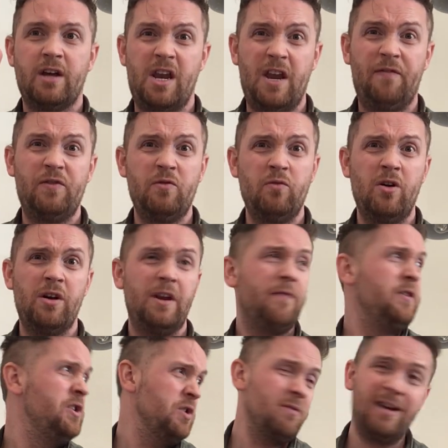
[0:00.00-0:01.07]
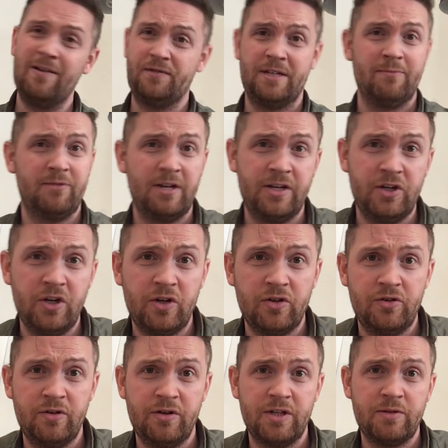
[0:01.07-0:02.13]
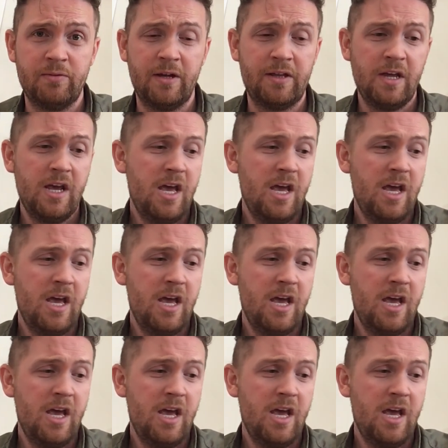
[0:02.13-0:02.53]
And if you want, if you don't have someone that you can do this with,